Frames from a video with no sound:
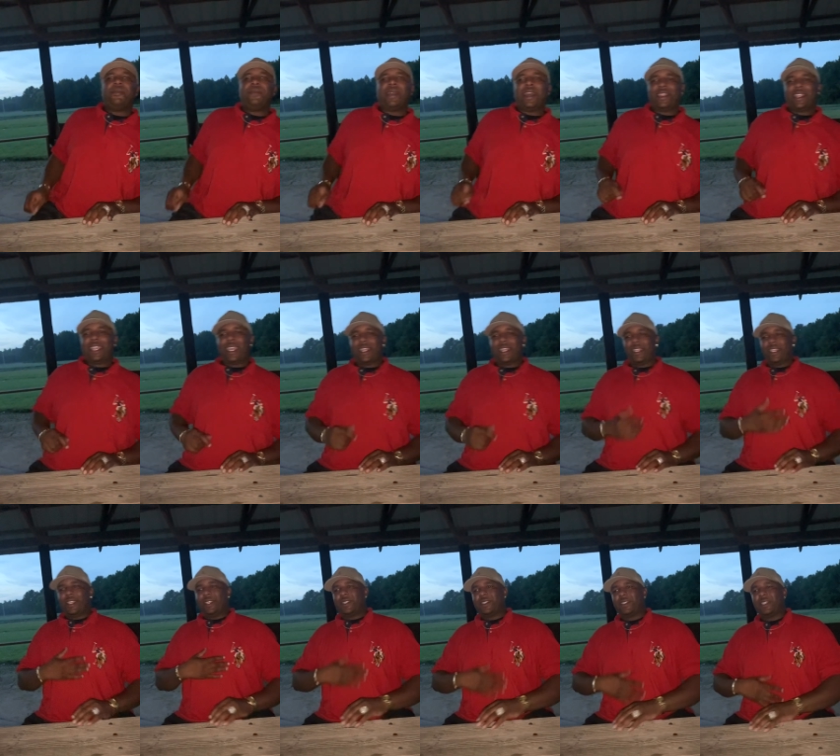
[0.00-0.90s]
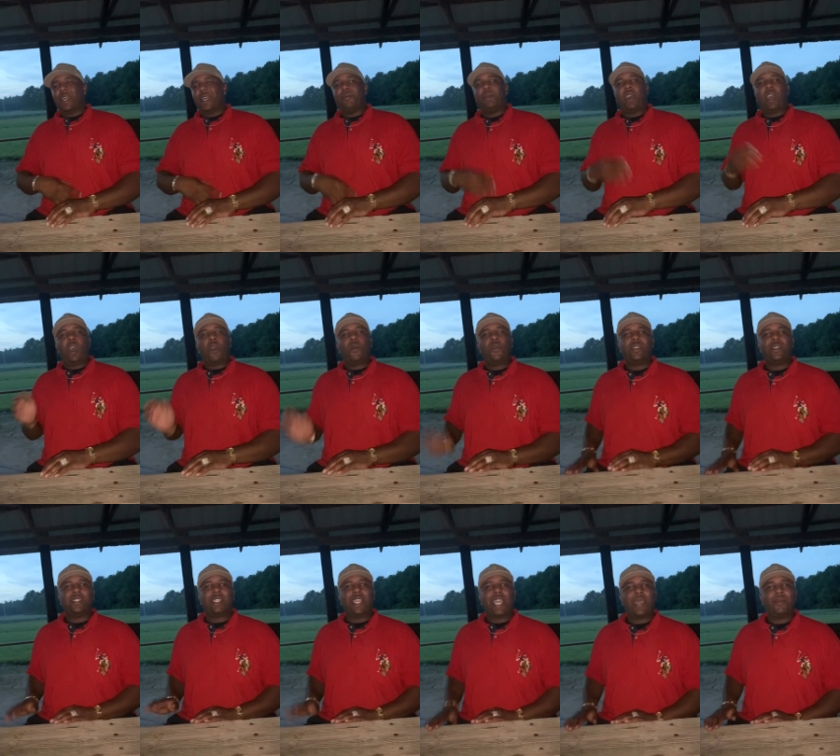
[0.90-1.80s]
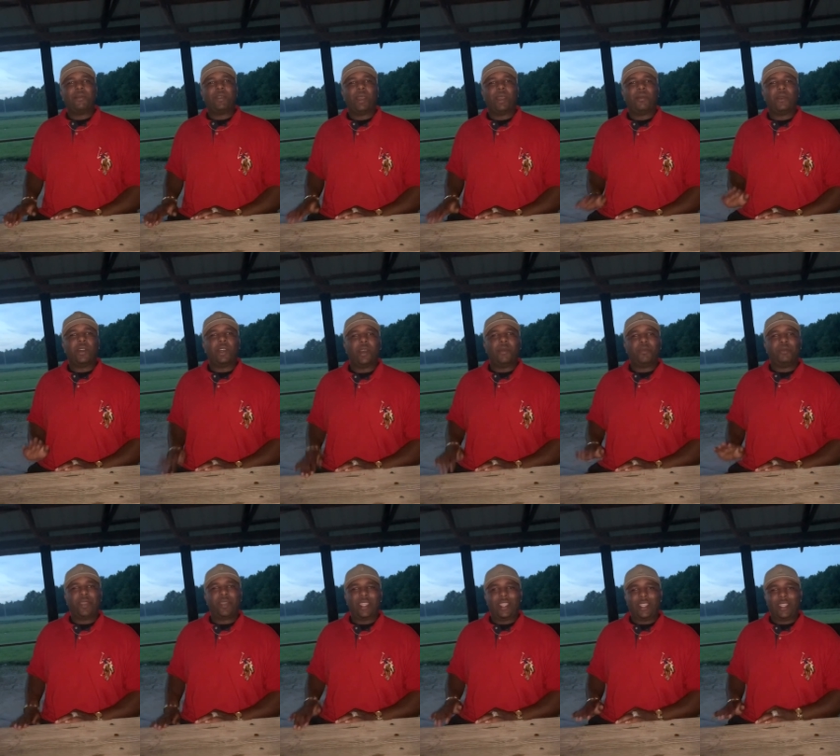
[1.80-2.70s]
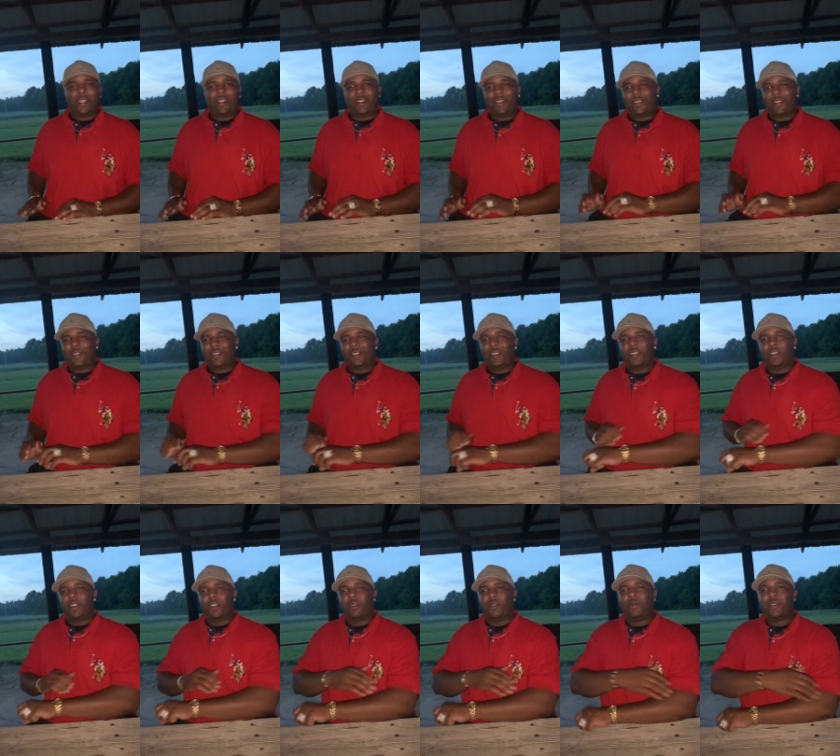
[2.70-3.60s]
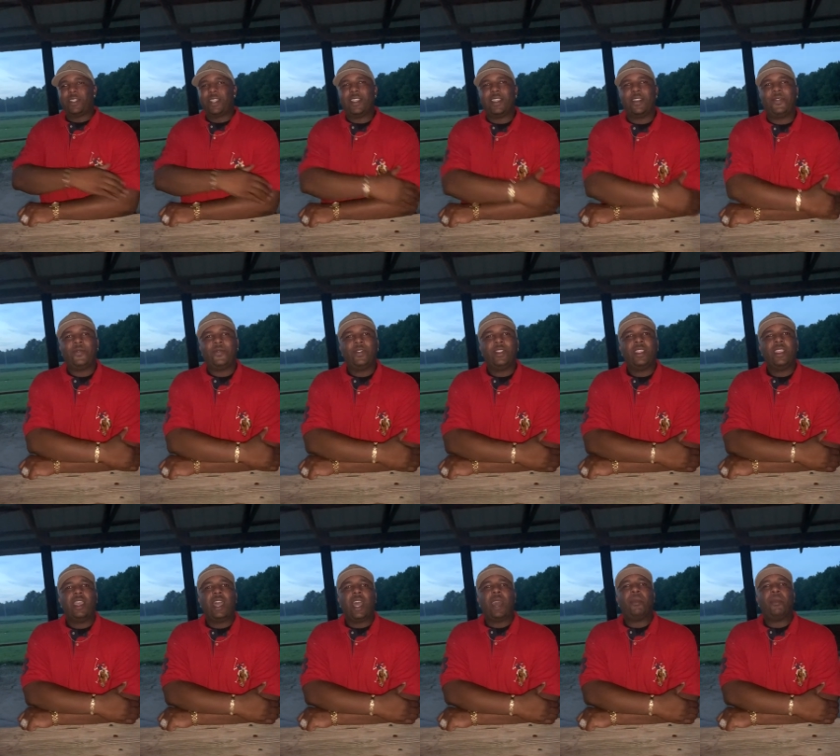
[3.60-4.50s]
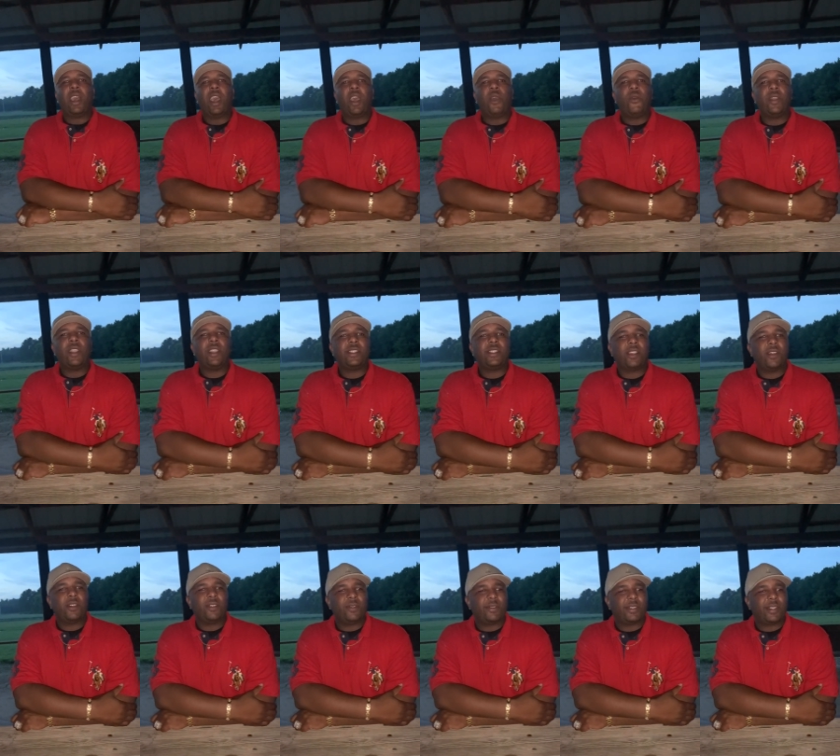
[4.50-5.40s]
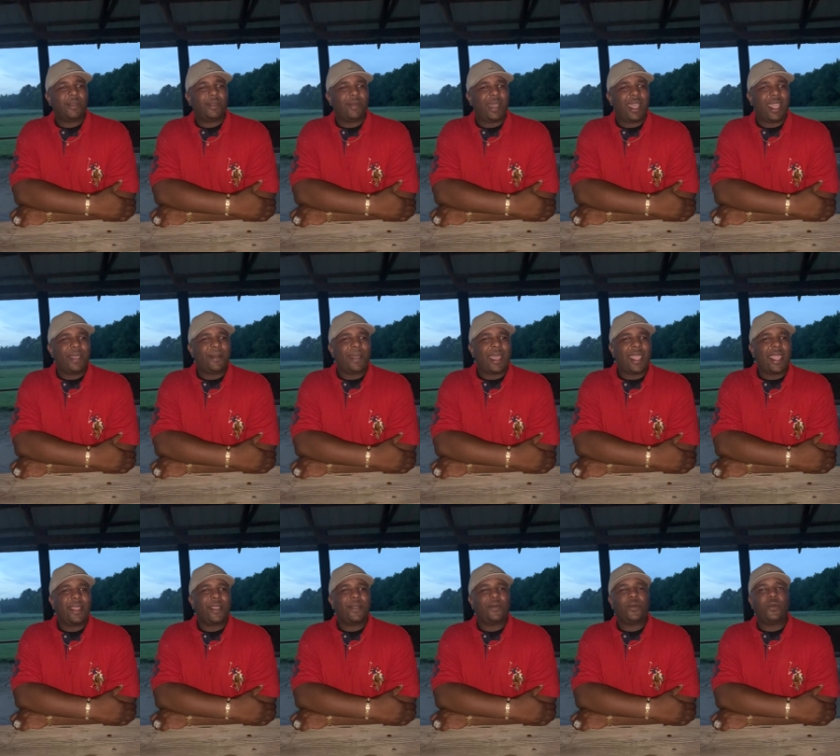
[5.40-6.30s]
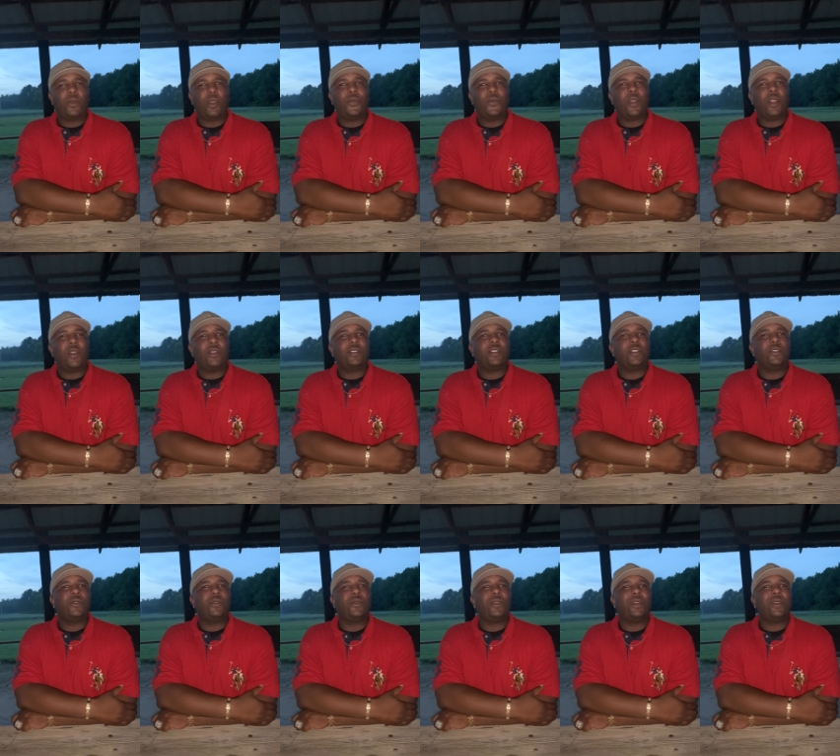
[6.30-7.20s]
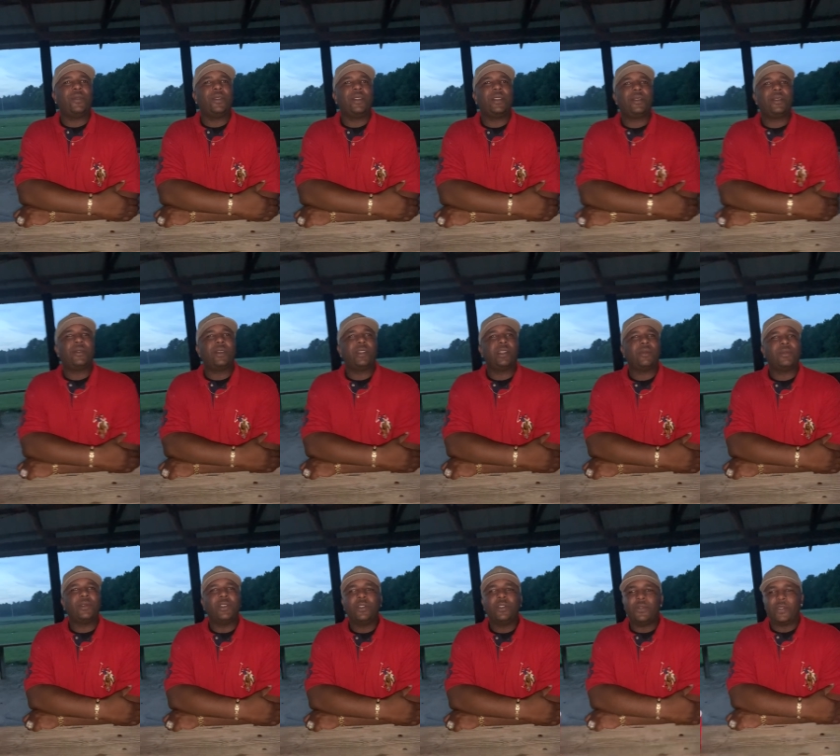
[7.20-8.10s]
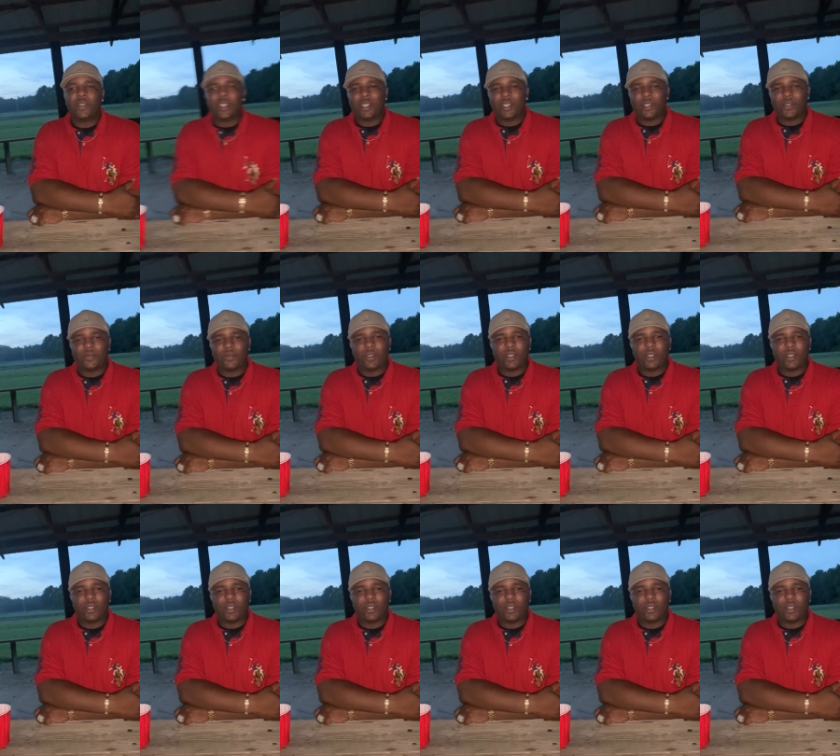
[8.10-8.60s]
by that is I'm always happy. I'm upbeat. You know what I'm saying? I'm always on some, hey, what we gonna do? What the movie is?